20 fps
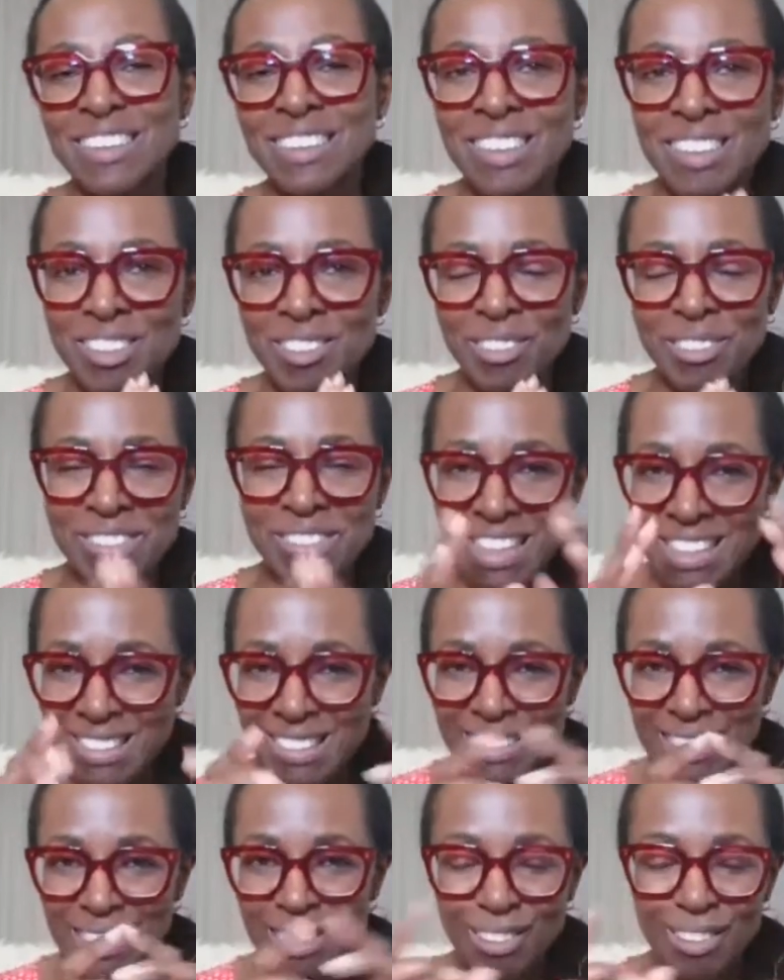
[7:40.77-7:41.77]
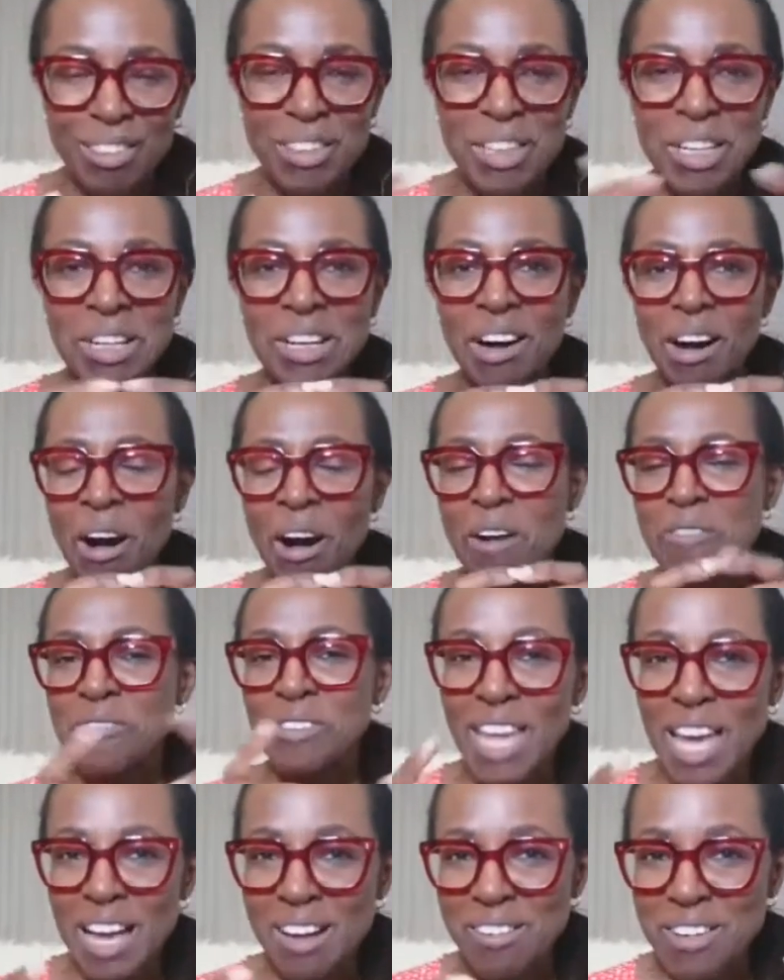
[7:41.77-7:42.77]
And then you'll see this little half
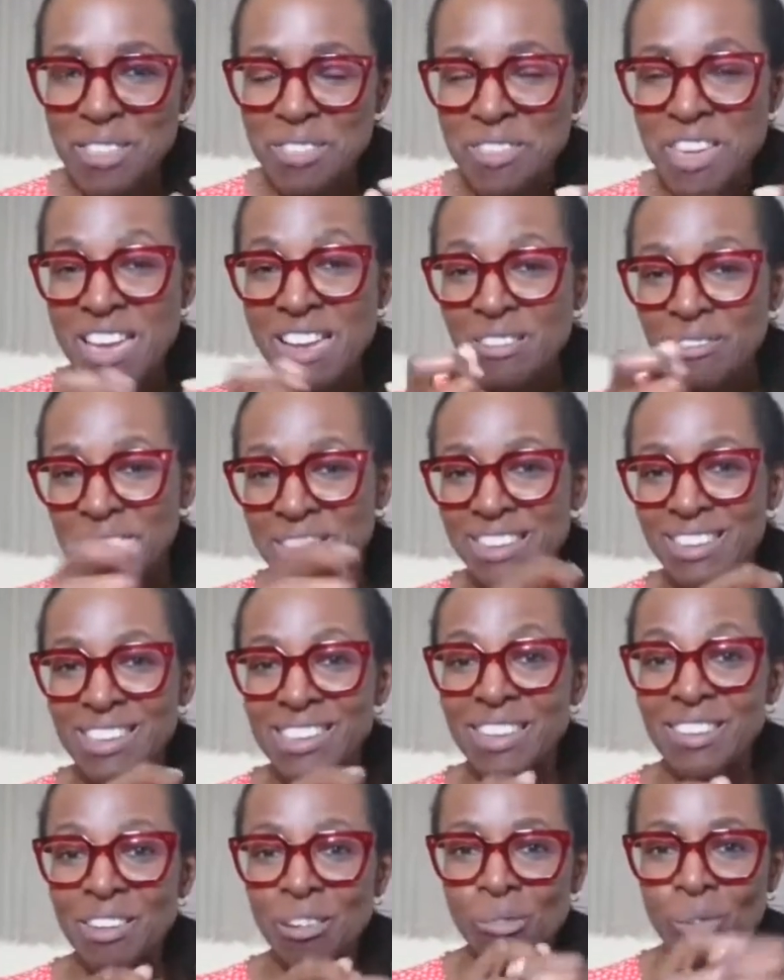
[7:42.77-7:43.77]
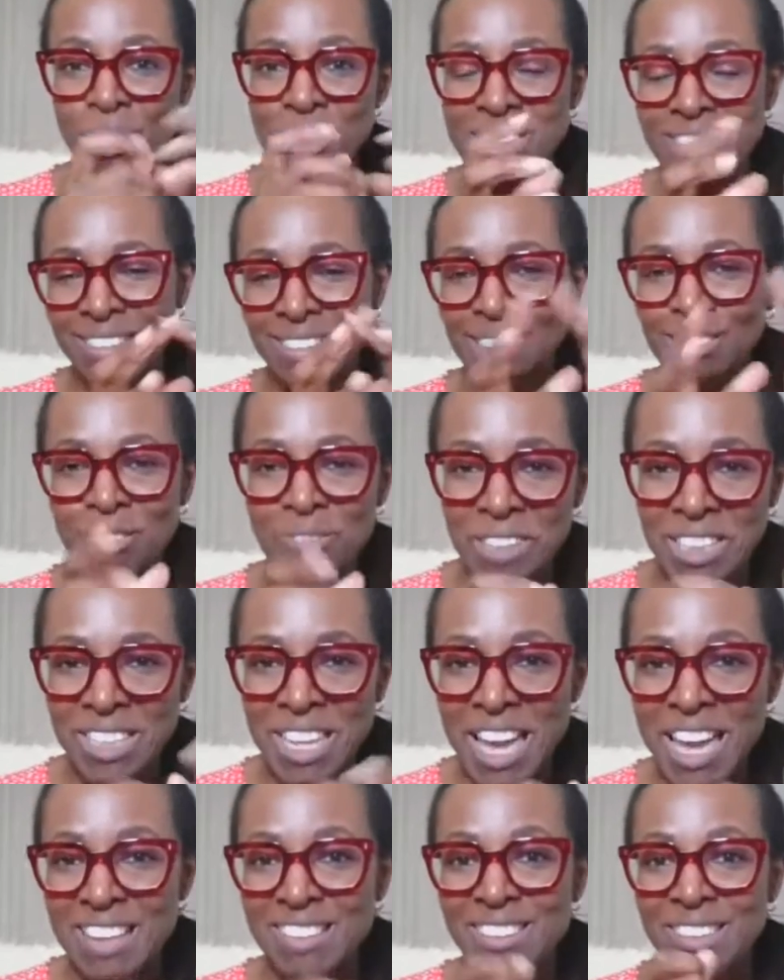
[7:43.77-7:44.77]
an hour thing with, they'll watch these little
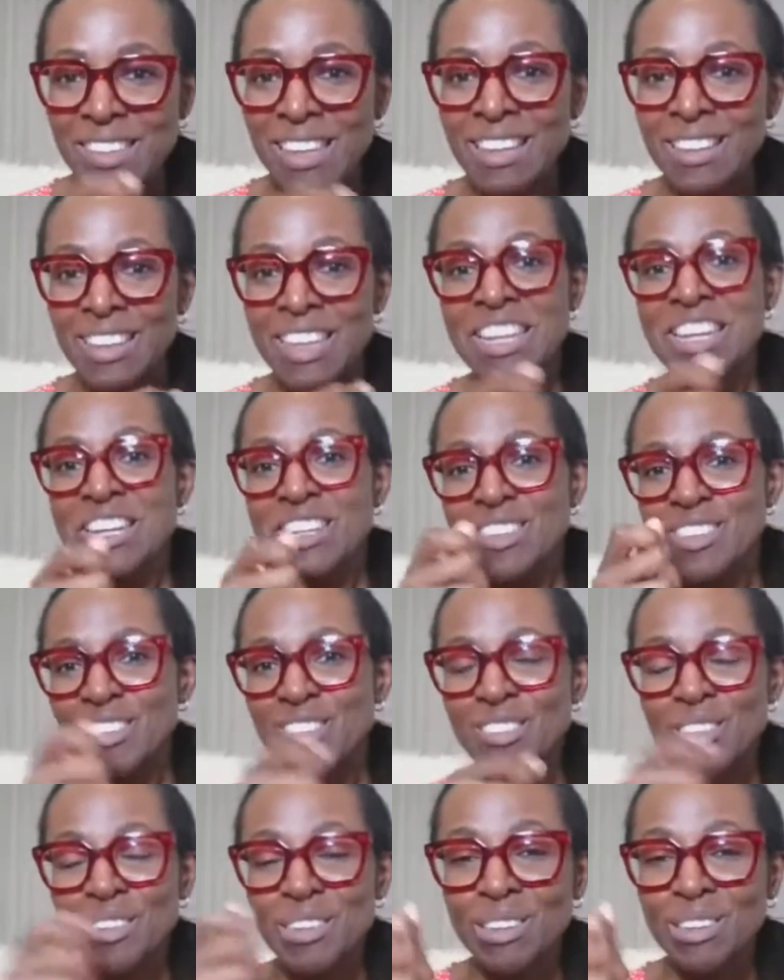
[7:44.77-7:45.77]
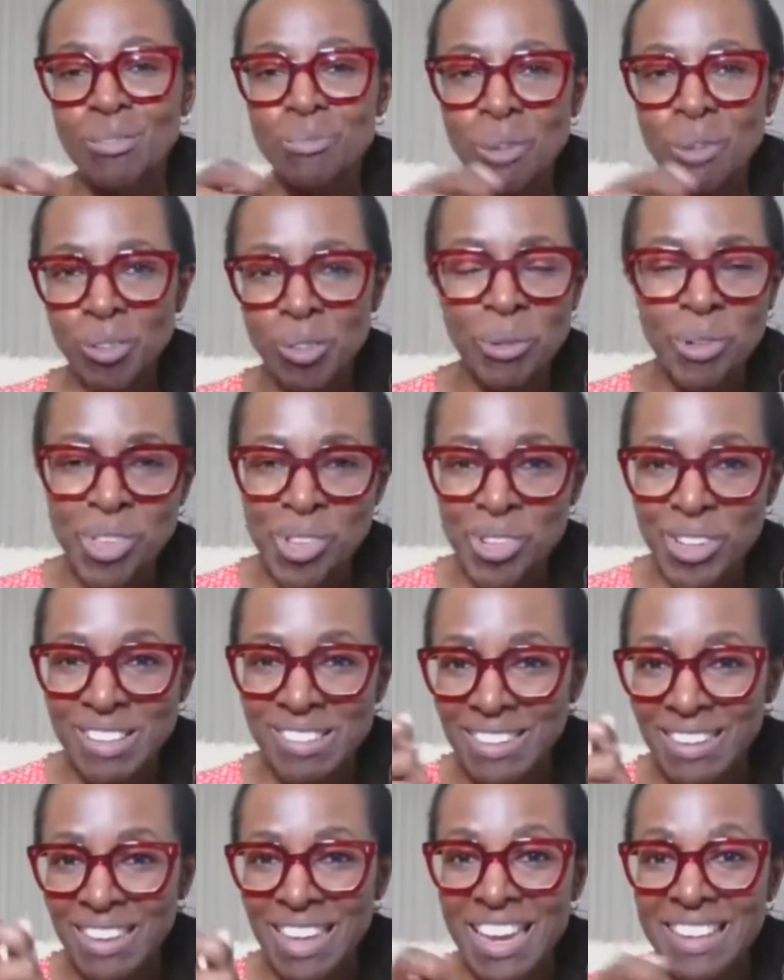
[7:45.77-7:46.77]
vignettes and then just do a little multiple
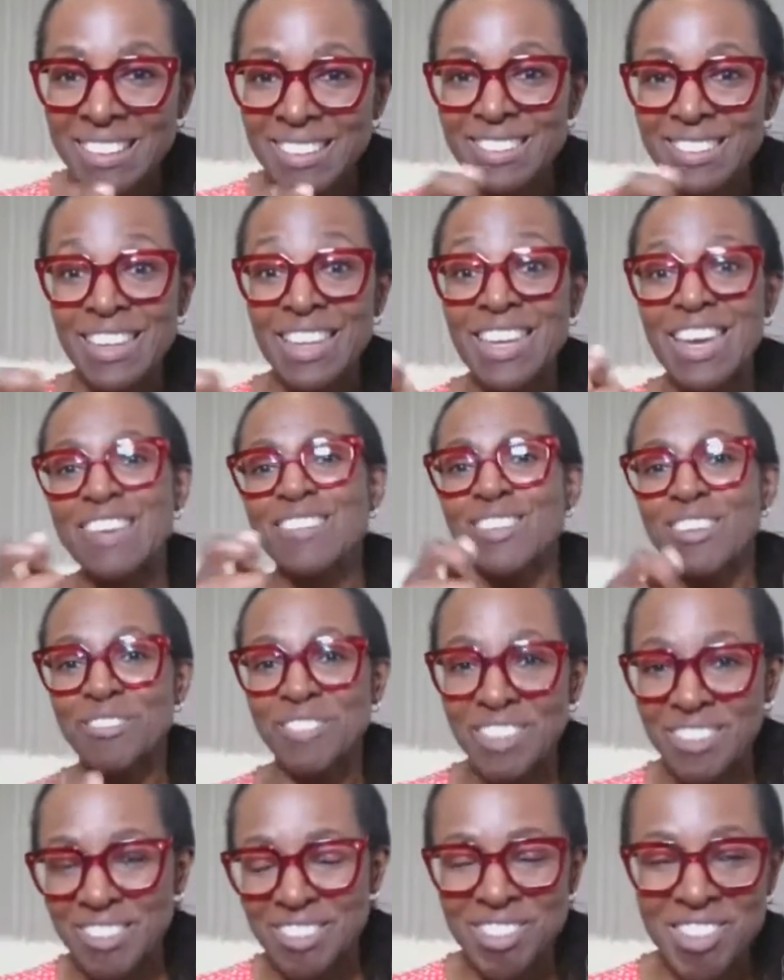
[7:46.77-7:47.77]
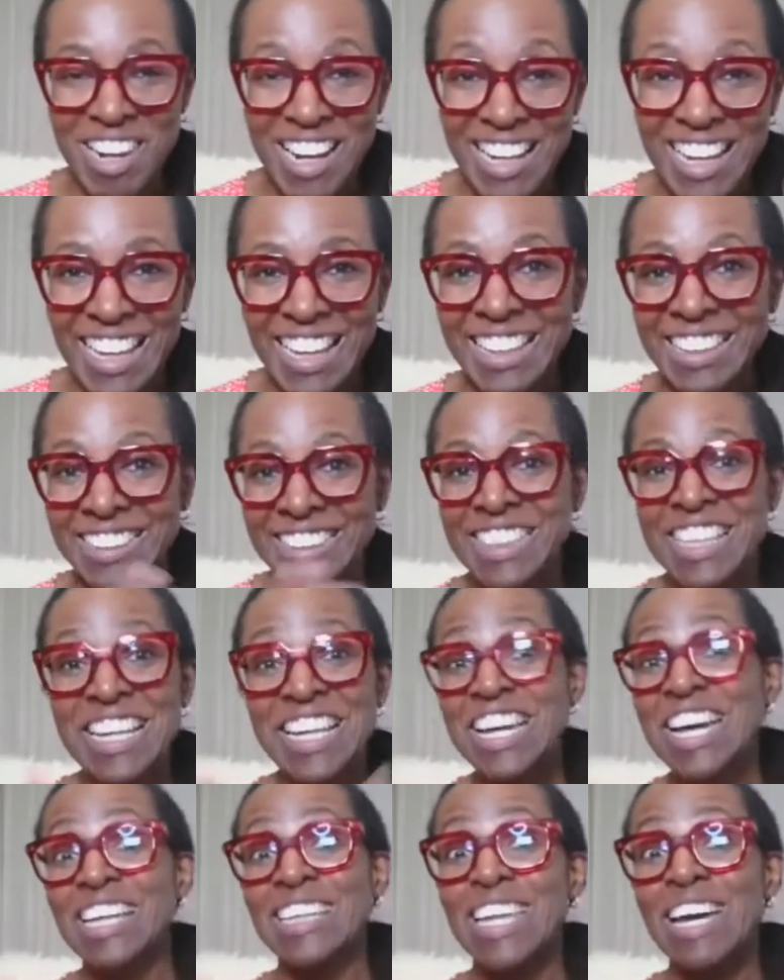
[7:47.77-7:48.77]
choice at the end to say, yes, I've done the training
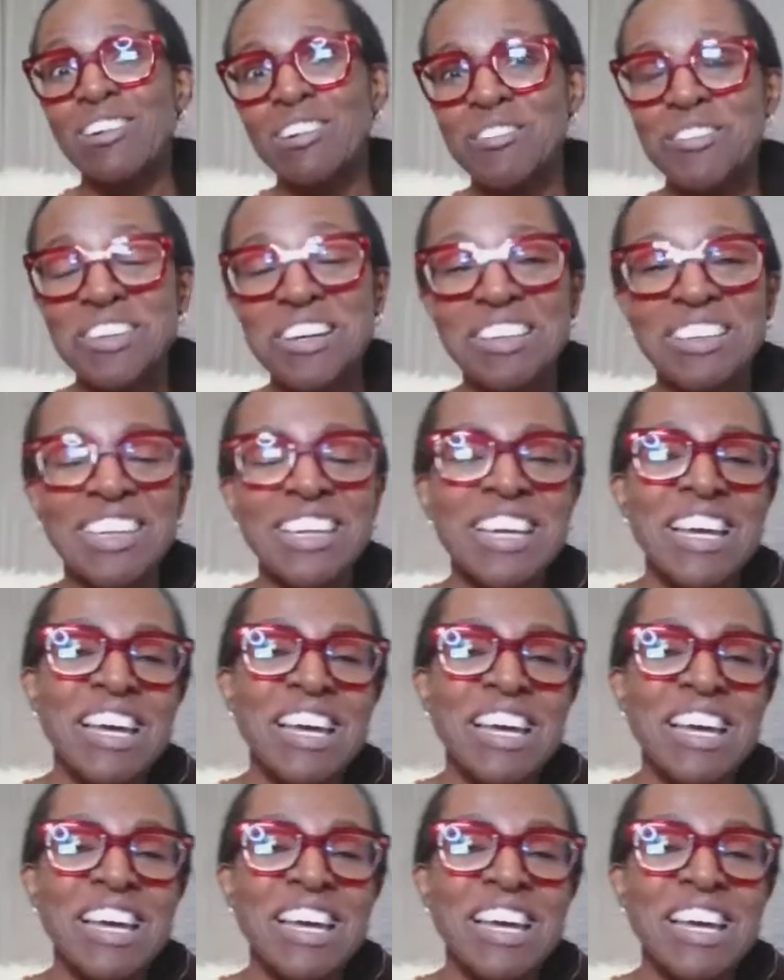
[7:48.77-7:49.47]
and now I'm done.